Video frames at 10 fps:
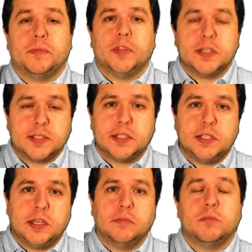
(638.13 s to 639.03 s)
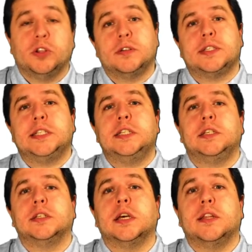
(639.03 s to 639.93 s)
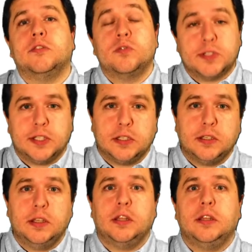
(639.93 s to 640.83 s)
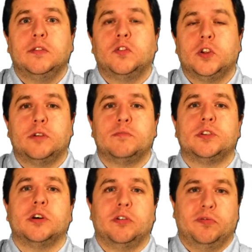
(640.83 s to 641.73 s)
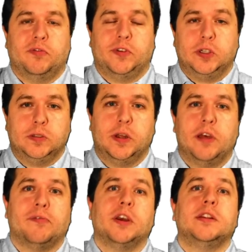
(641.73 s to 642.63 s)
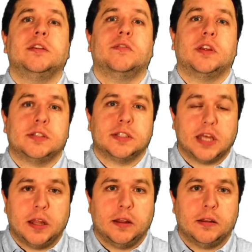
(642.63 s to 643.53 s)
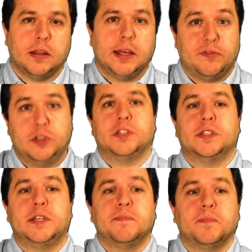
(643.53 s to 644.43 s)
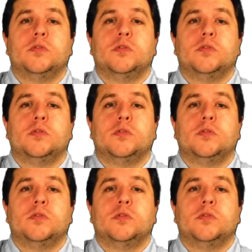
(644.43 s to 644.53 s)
test seeding, model seeding, and no seeding in terms of effectiveness and efficiency.